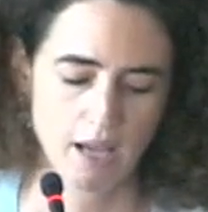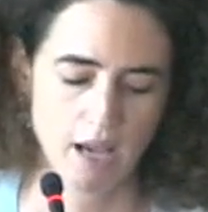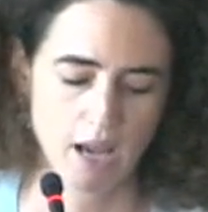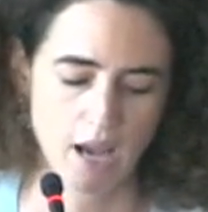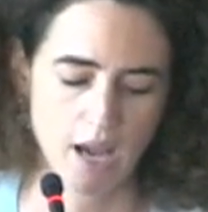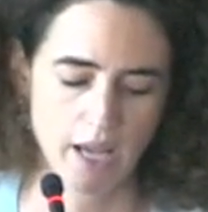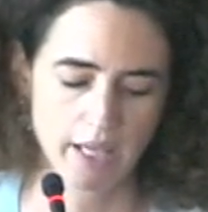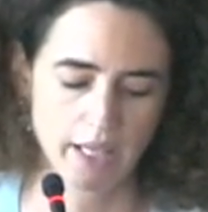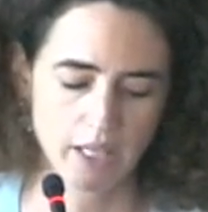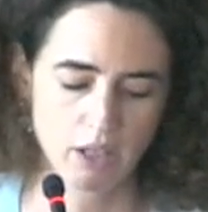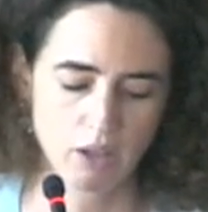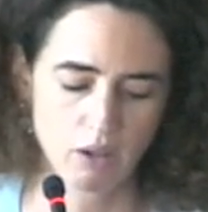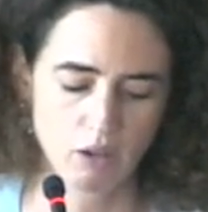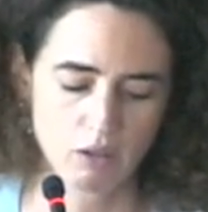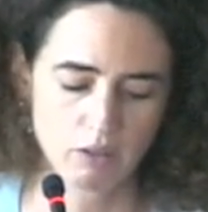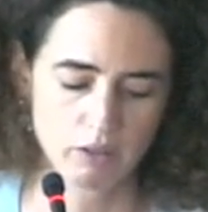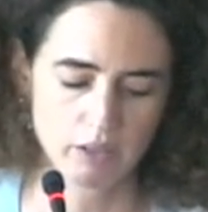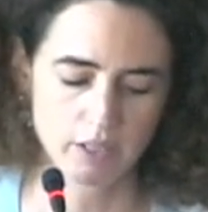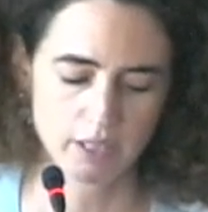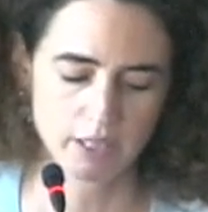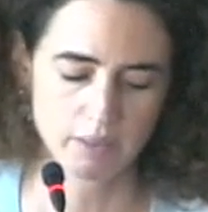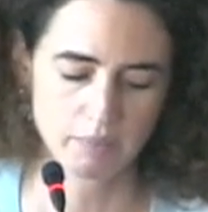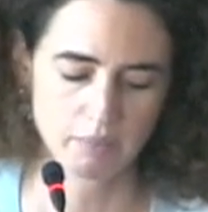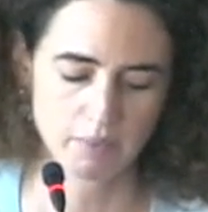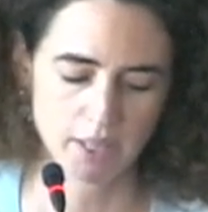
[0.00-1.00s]
I
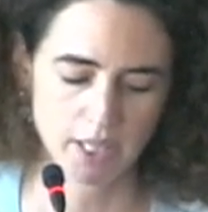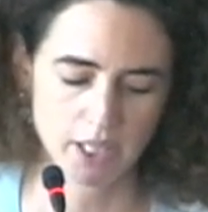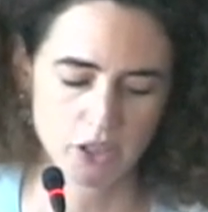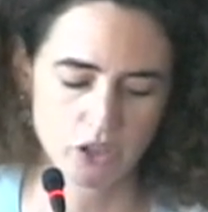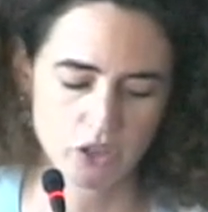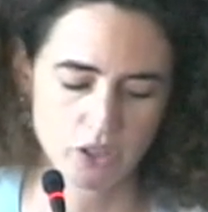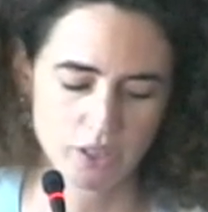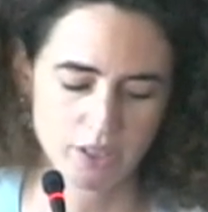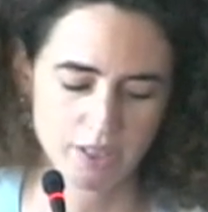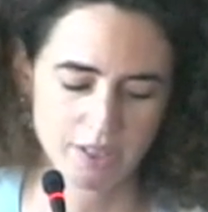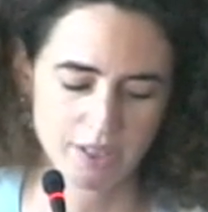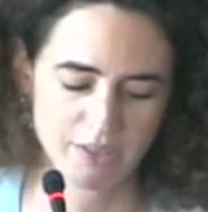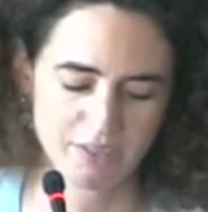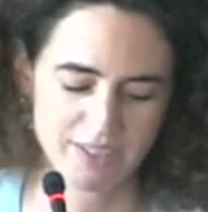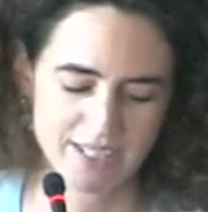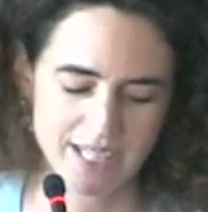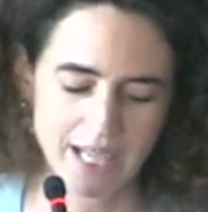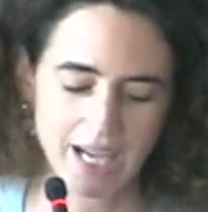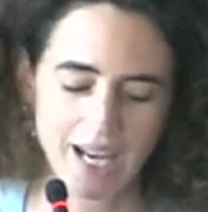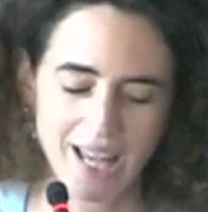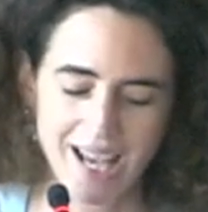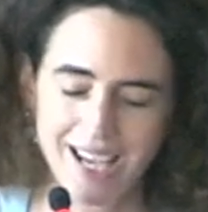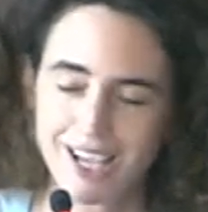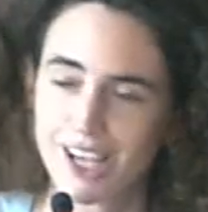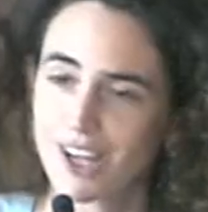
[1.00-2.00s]
can't imagine, there is a
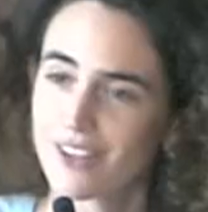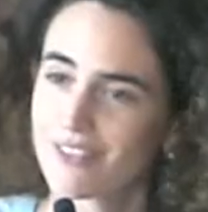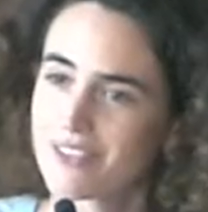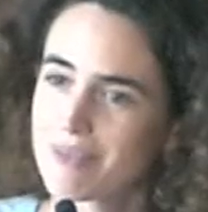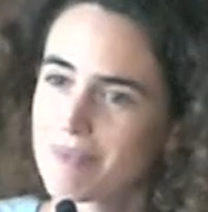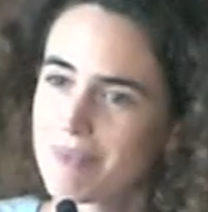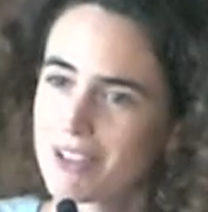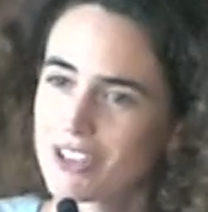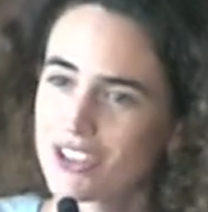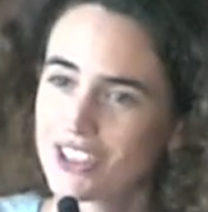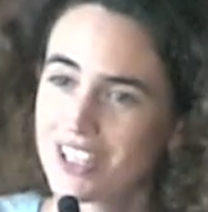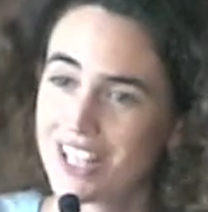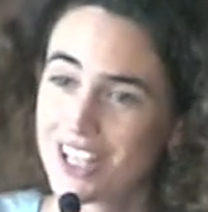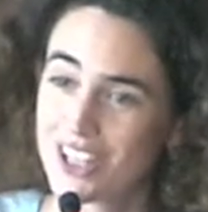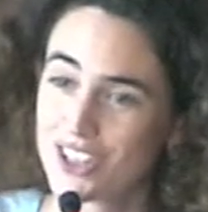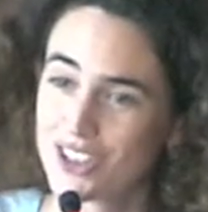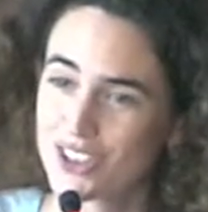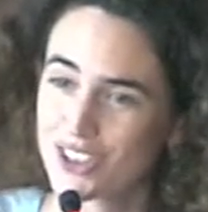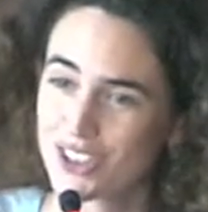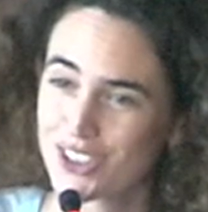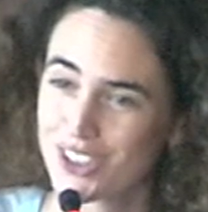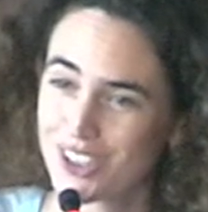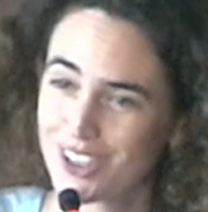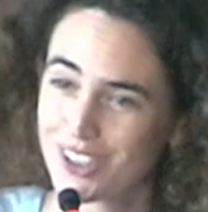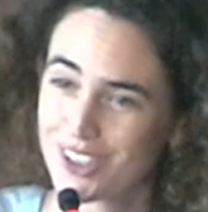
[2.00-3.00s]
lack of
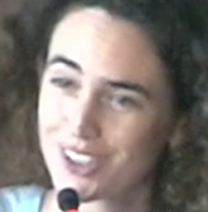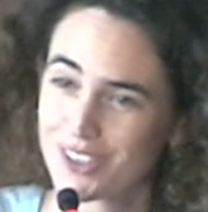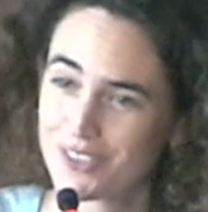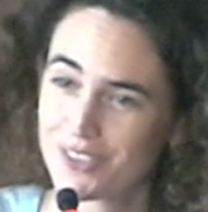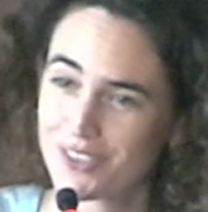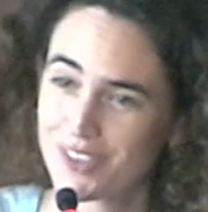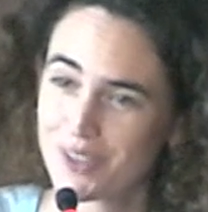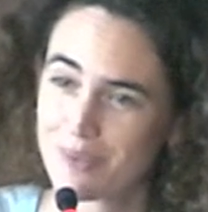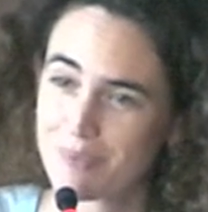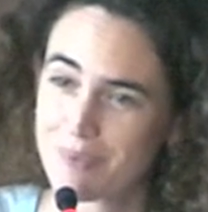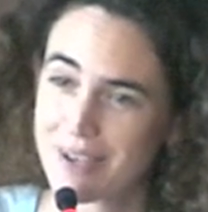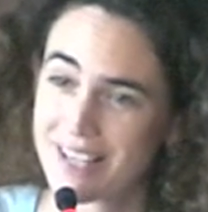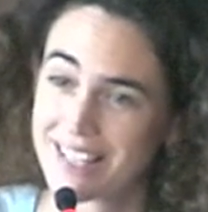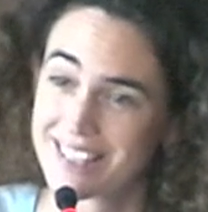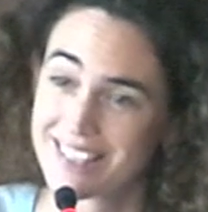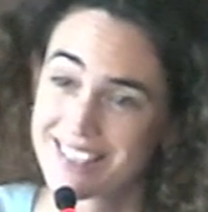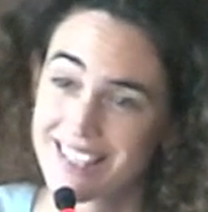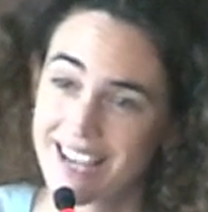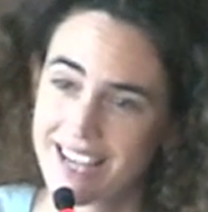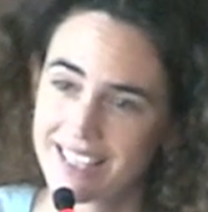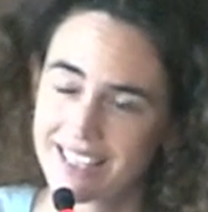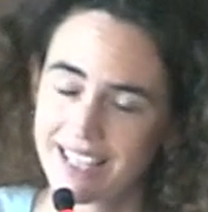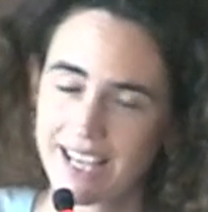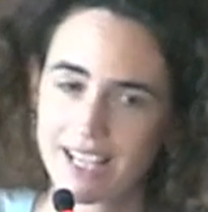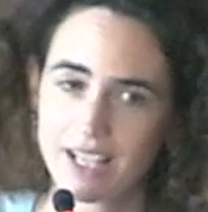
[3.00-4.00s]
imagination from my side.